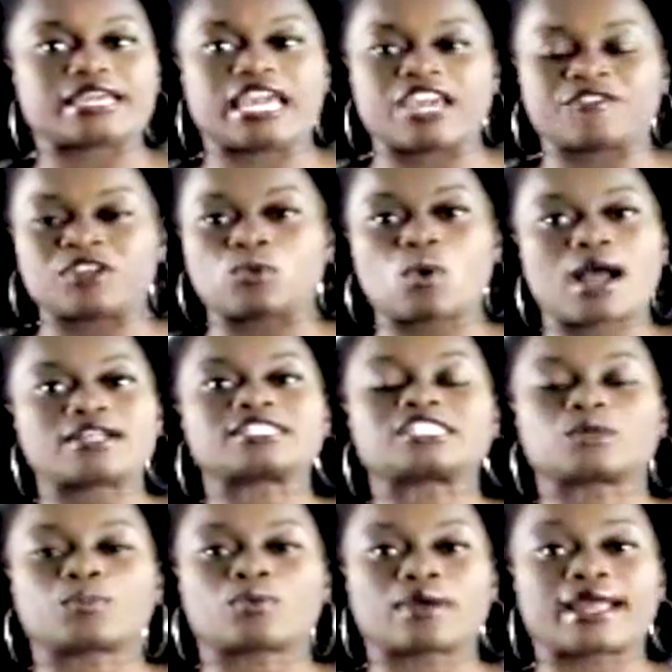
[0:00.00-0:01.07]
If he wants
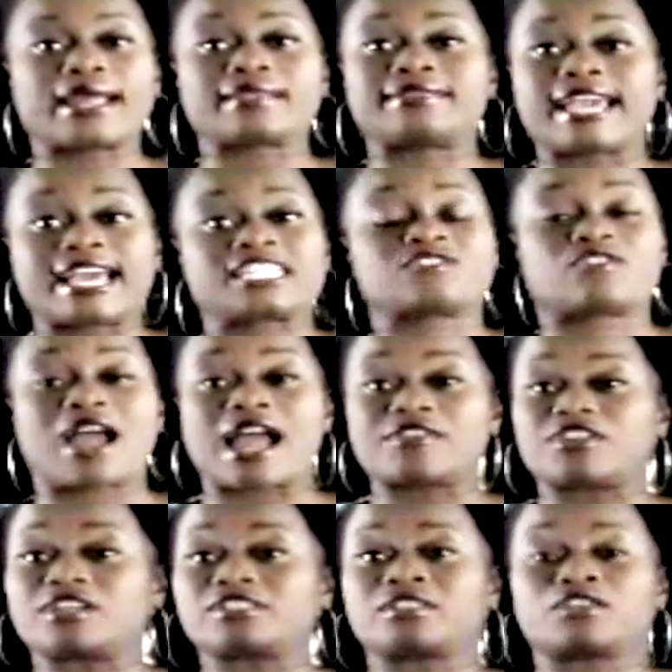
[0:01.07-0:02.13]
to pray, that's
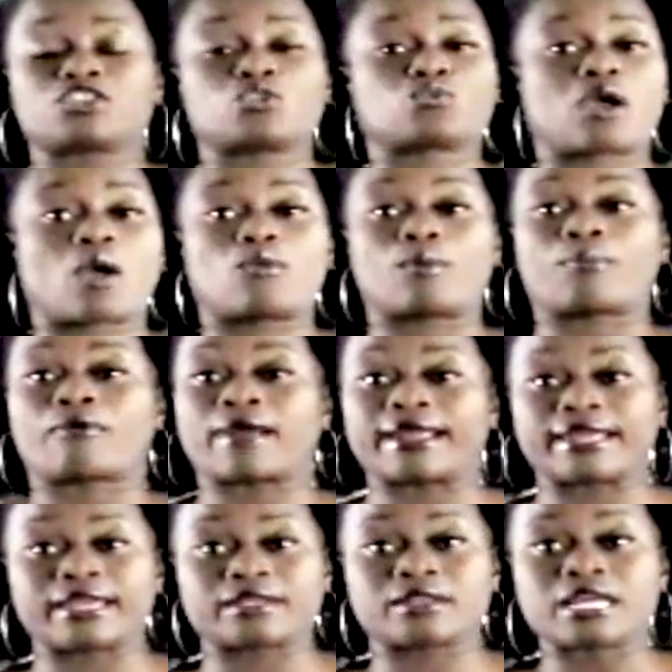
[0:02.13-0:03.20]
fine. There's nothing wrong with
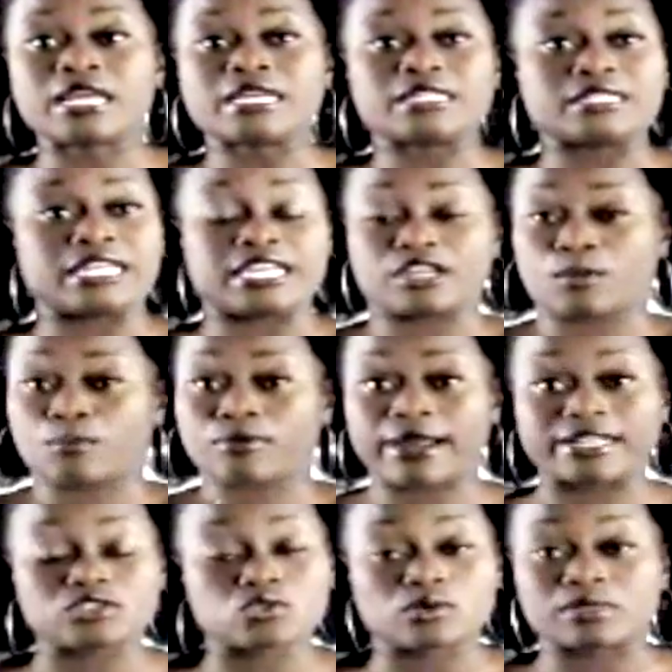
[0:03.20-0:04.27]
praying. He can
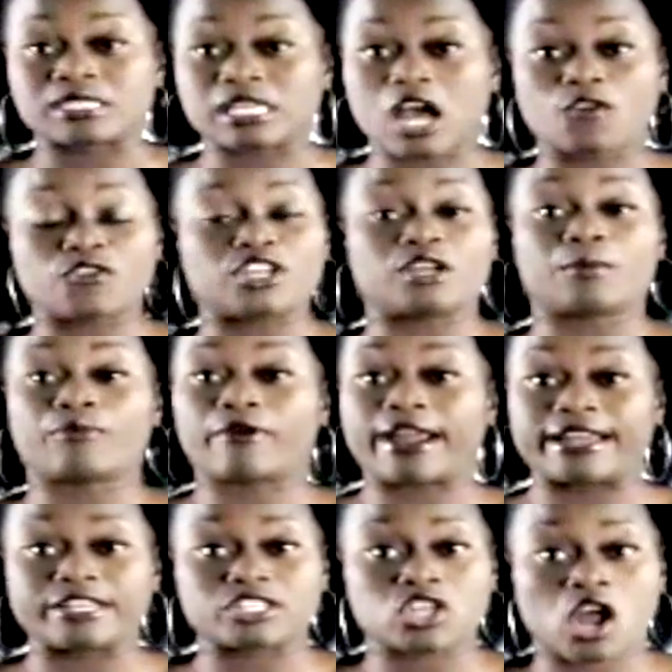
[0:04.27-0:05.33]
pray to himself. He can
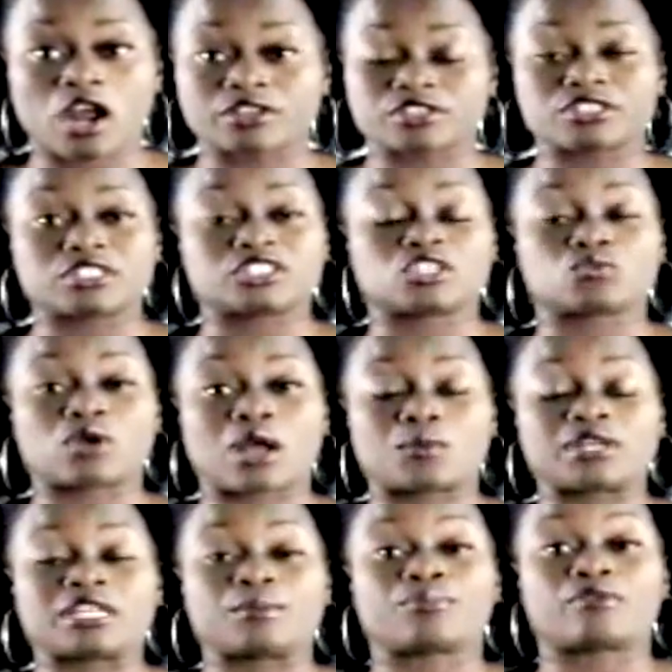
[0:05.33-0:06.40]
pray in his heart. There's nothing
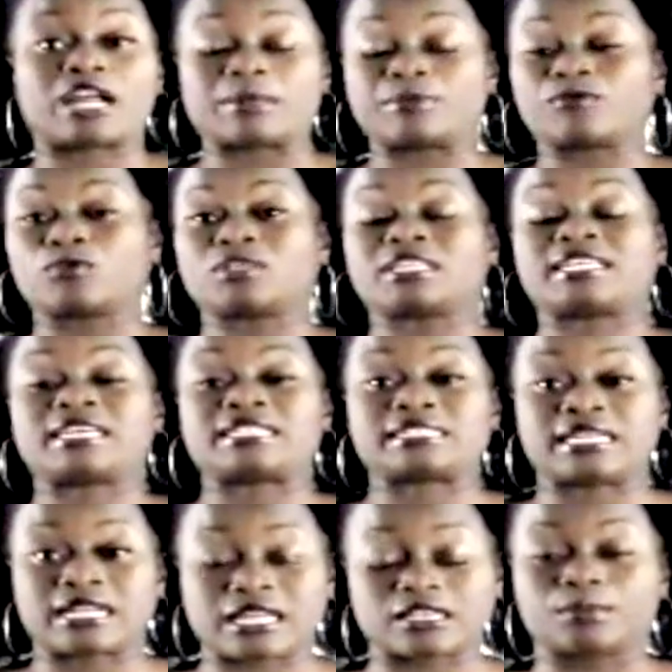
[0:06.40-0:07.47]
wrong with him praying before the kids
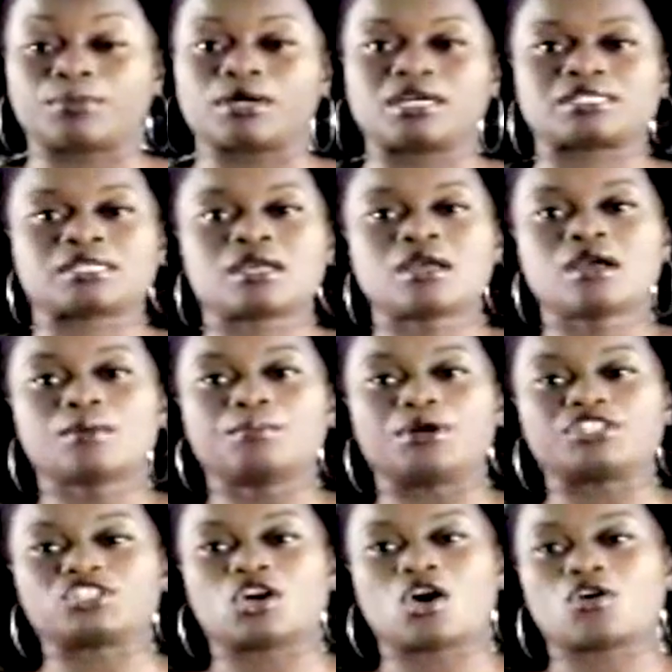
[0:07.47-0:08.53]
get on the bus.
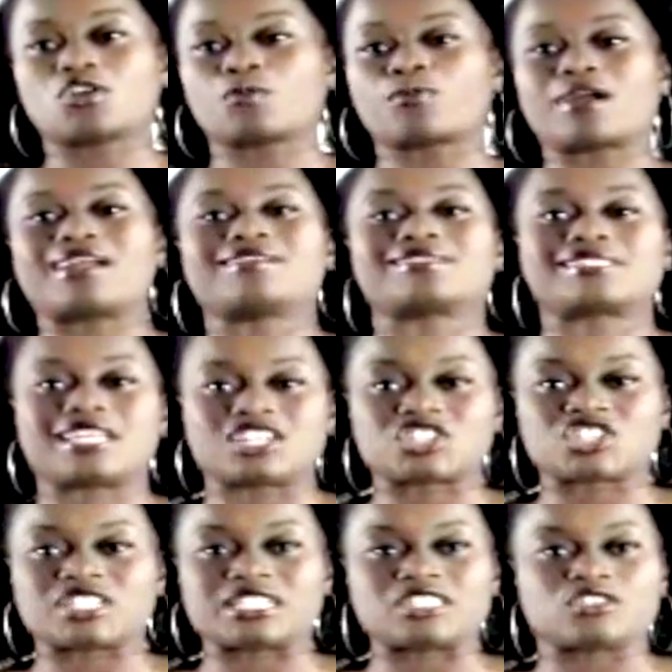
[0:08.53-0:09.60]
But to hold a prayer
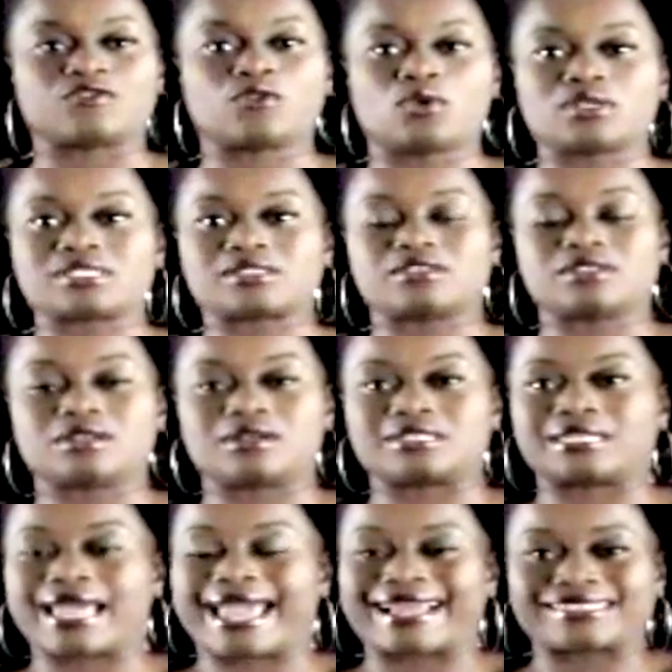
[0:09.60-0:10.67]
session and to force, you know,
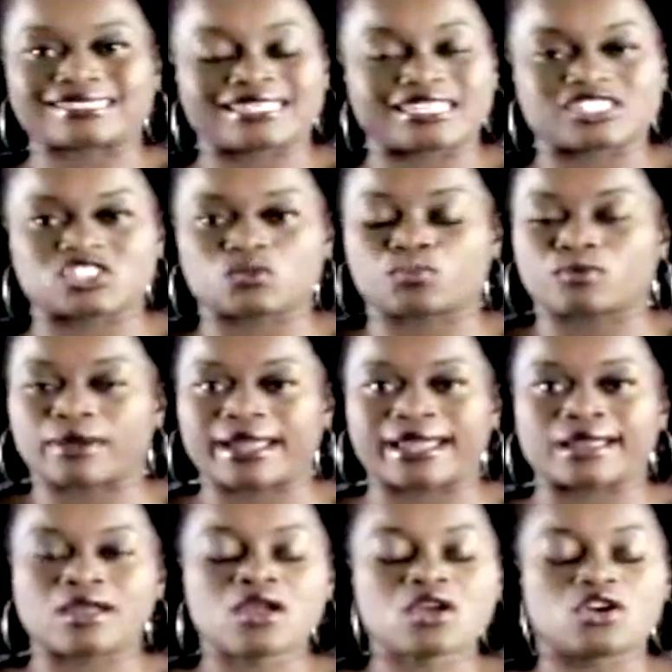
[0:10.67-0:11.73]
to ask kids to
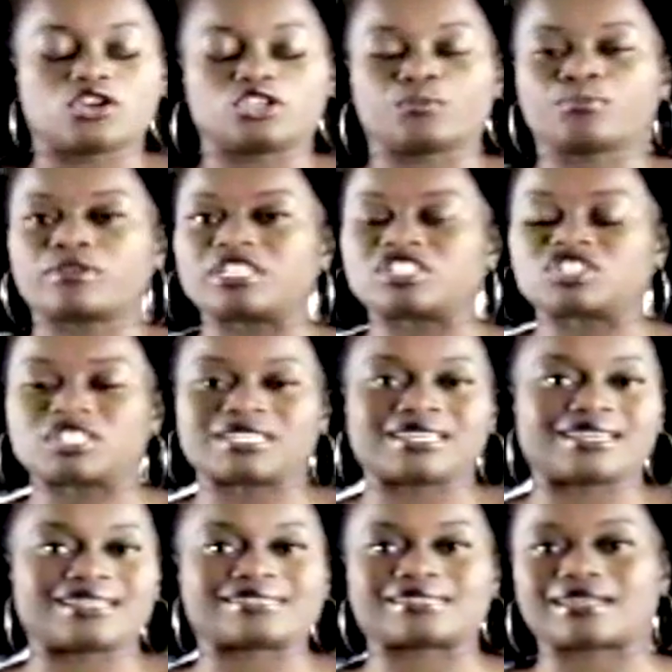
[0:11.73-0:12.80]
pray or to preach to
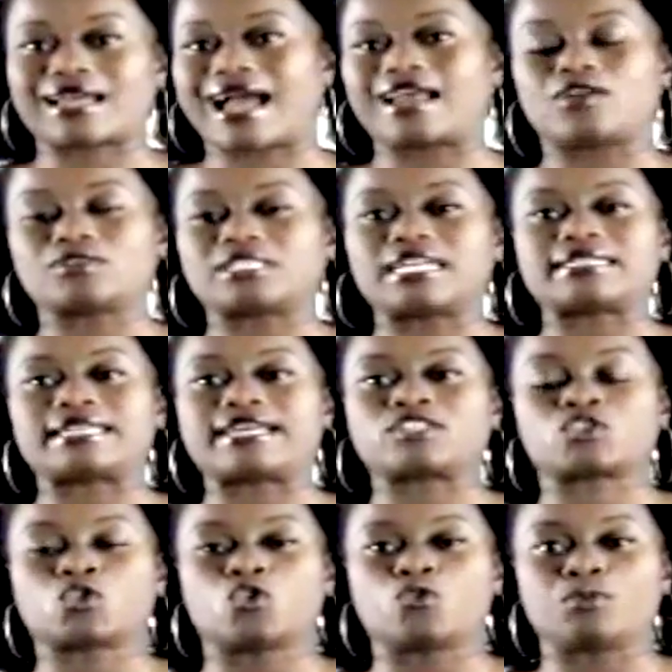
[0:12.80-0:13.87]
kids, I don't think
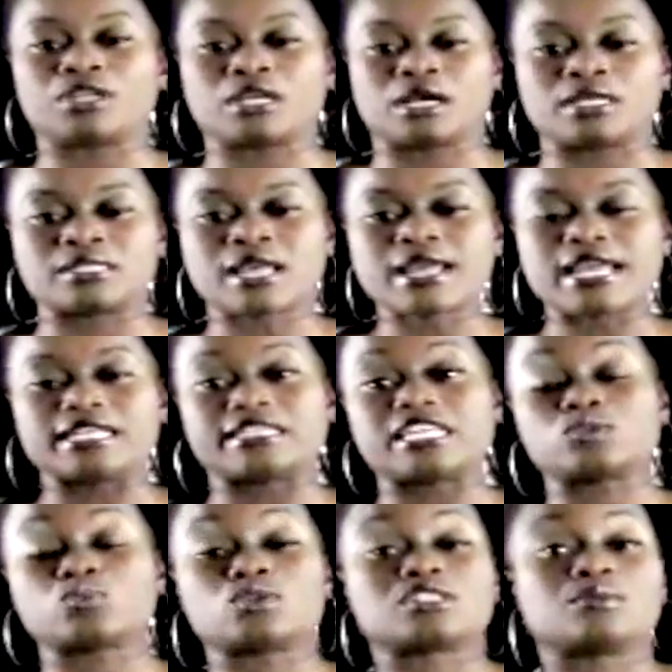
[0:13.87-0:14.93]
that's cool, because if
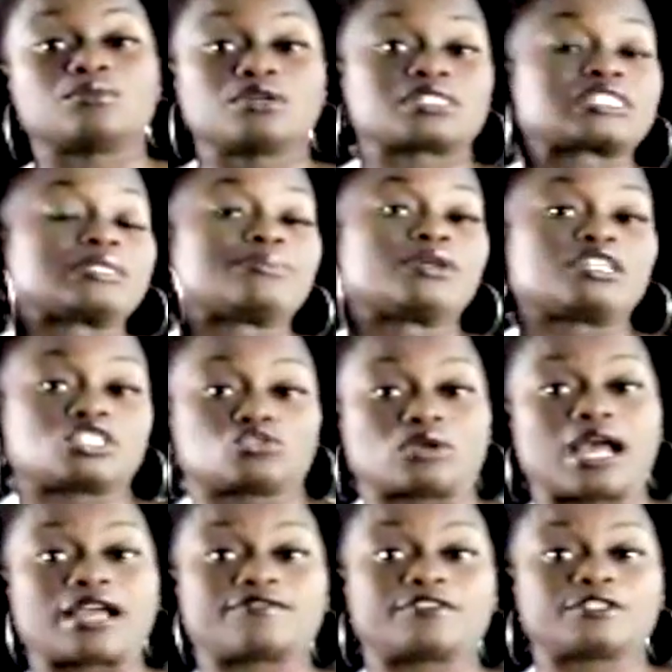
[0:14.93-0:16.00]
this was a Muslim bus
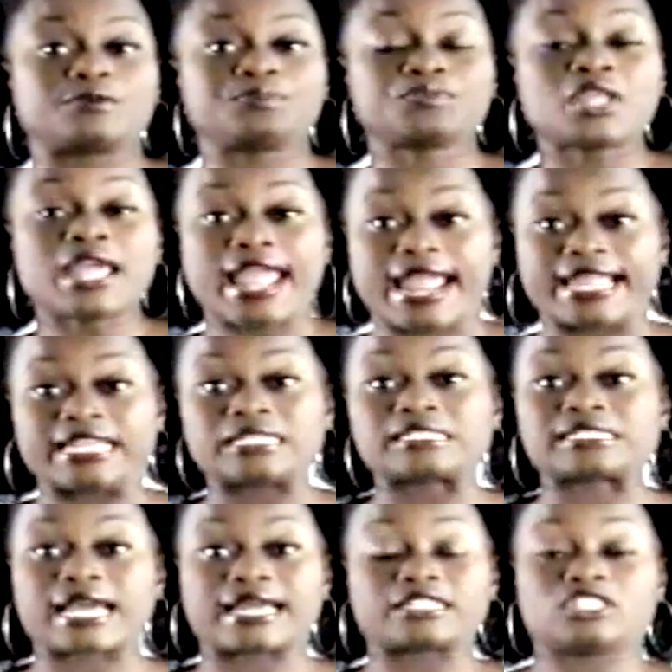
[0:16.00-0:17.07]
driver and he
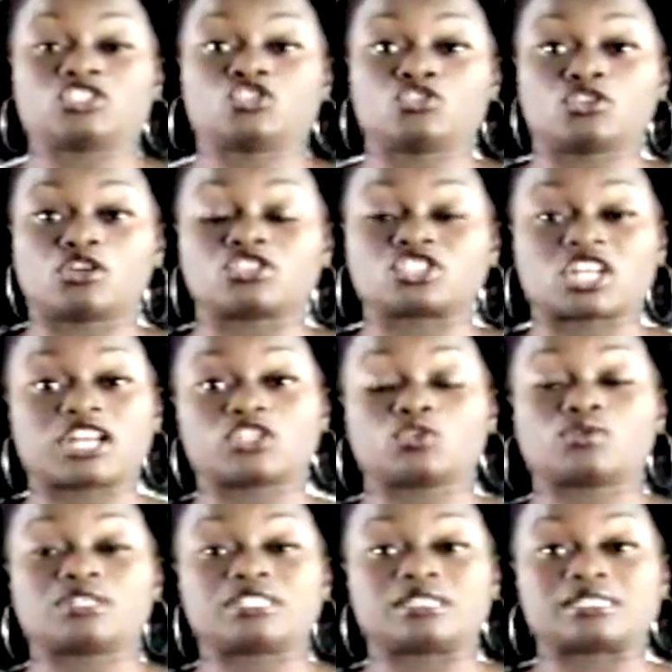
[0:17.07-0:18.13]
decides to, you know, start
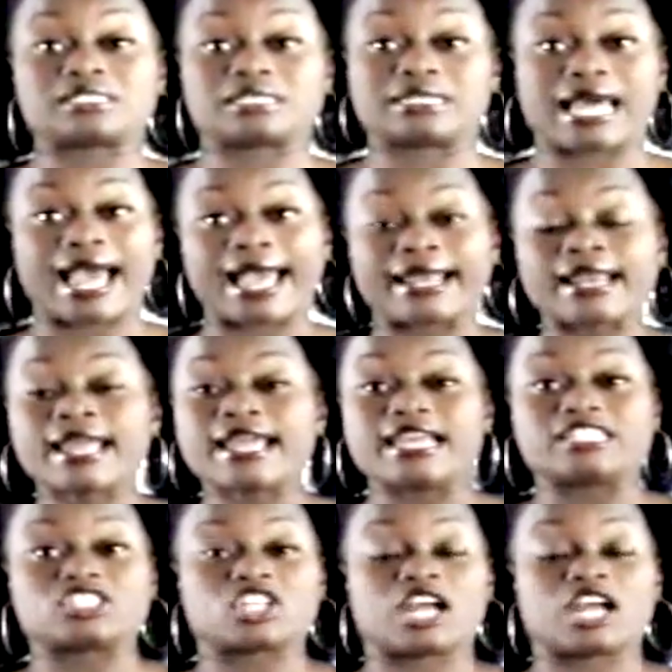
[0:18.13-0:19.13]
doing the salat and